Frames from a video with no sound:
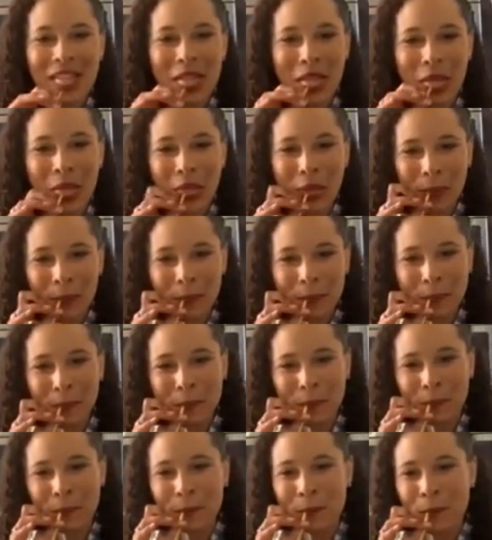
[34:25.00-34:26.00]

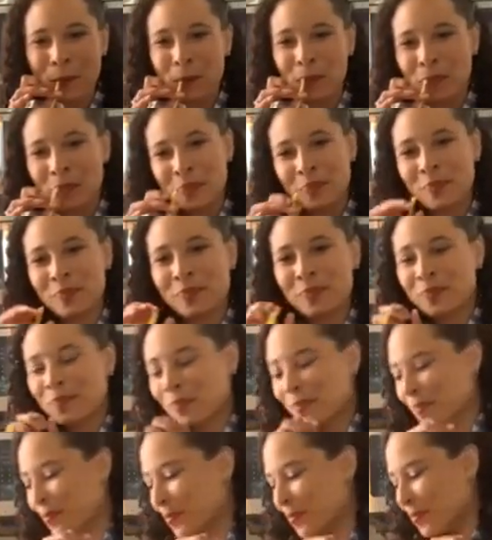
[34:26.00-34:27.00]

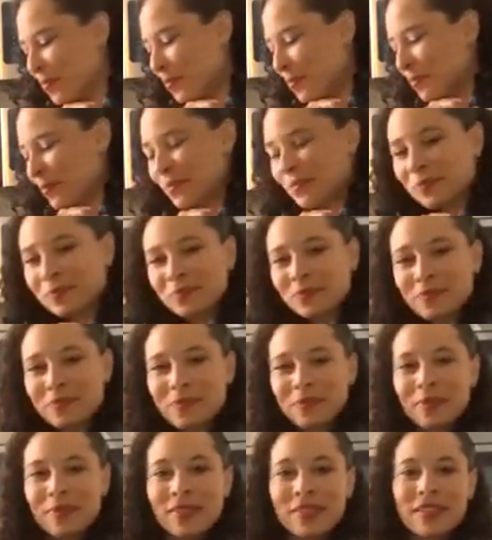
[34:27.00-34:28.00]

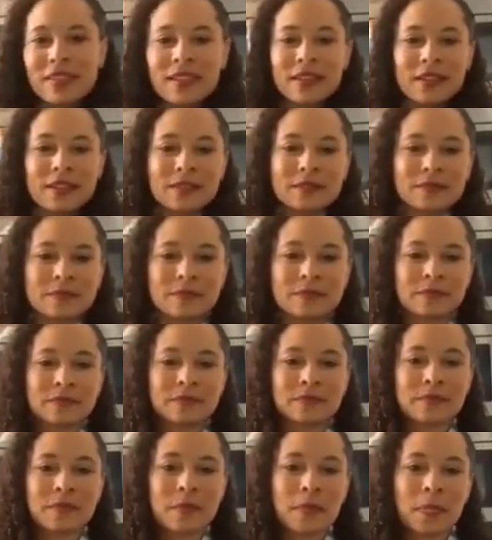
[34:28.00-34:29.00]

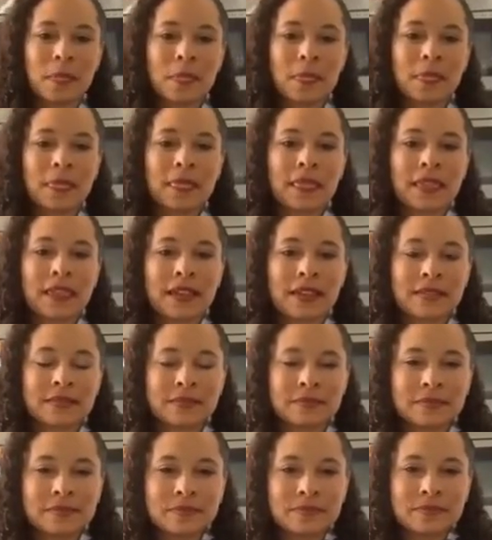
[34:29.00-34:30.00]

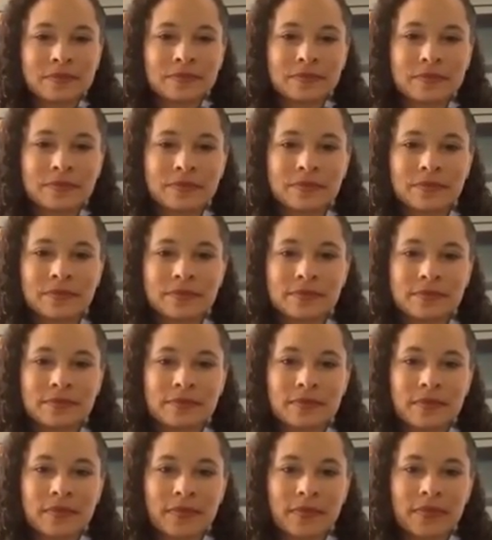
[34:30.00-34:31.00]

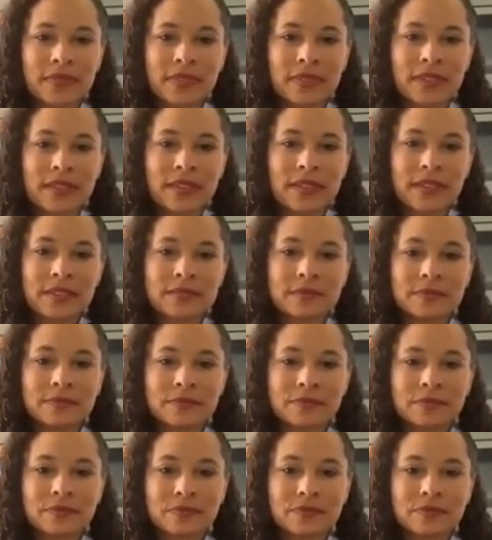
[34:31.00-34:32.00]

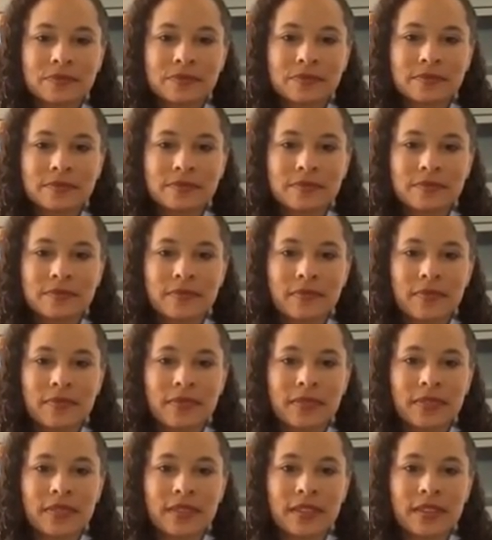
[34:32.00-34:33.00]
No words are spoken by the person on screen.